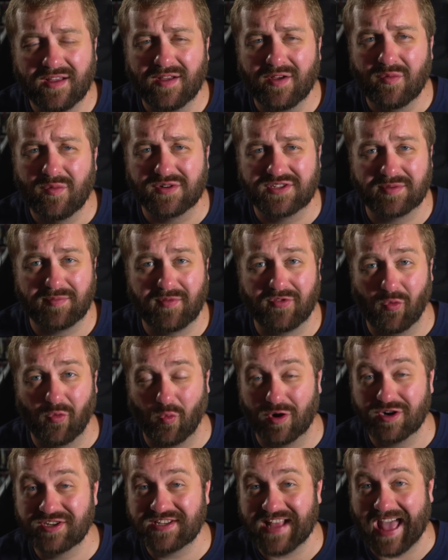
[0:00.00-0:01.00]
with some of the
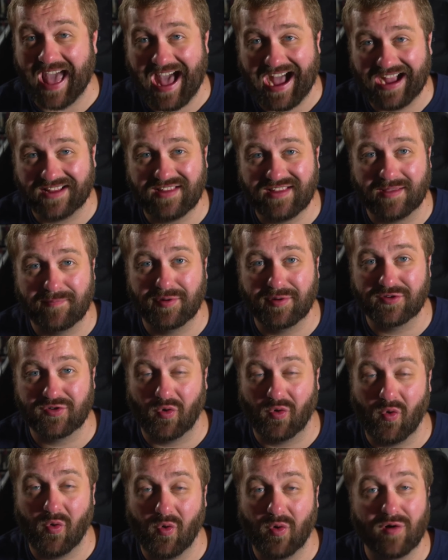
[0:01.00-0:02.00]
worst acting put to
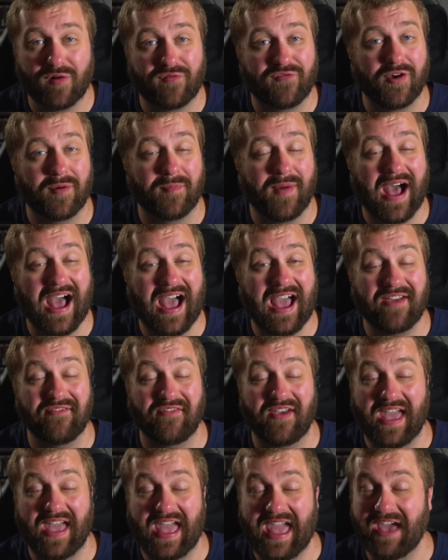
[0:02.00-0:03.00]
horror film I have
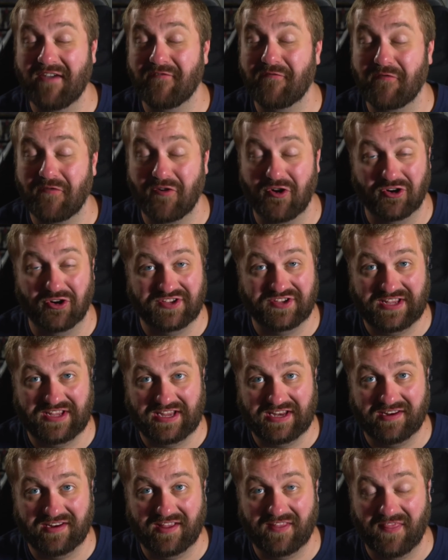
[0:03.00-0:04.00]
ever seen,
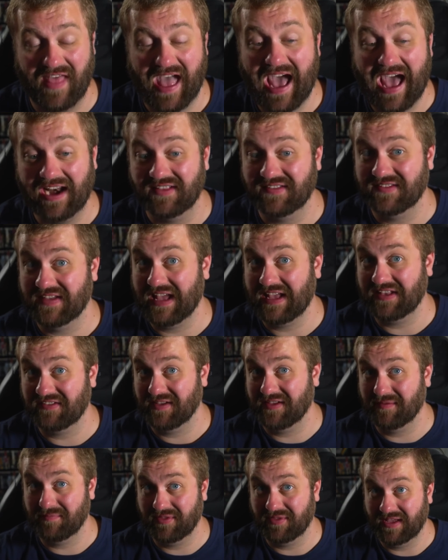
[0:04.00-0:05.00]
and that is saying
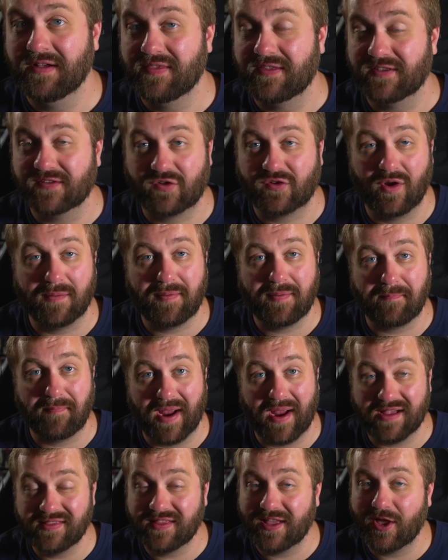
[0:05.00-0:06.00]
something. The script
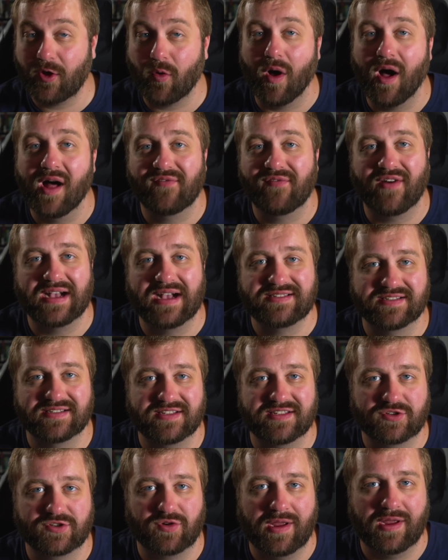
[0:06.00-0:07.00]
barely qualifies as
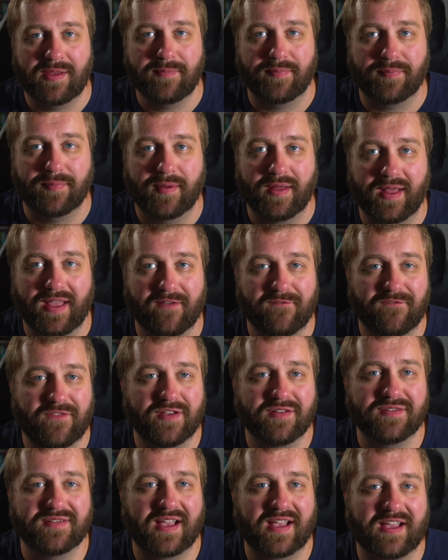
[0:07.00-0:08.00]
a screenplay. It
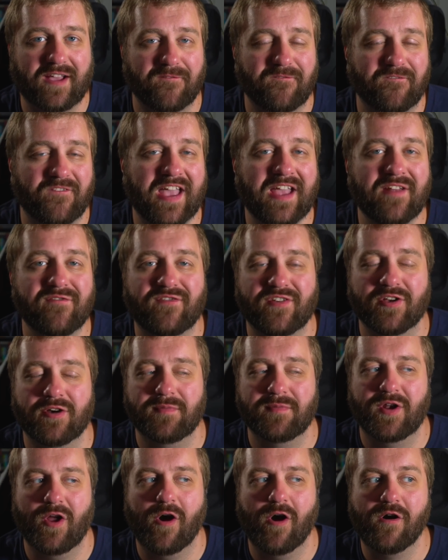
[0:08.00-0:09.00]
feels like a fan
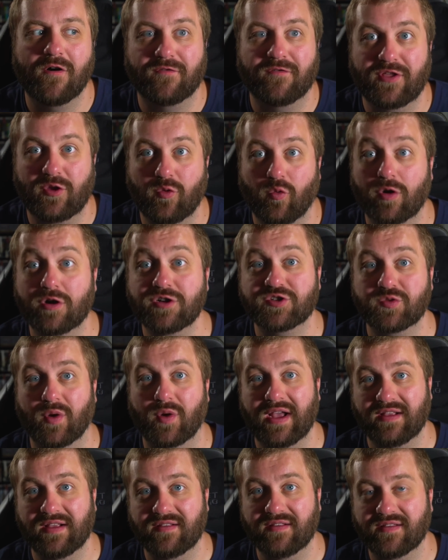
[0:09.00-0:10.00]
film in all of the worst
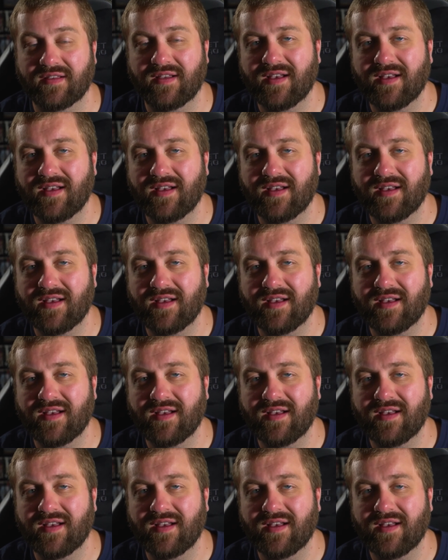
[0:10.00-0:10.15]
ways.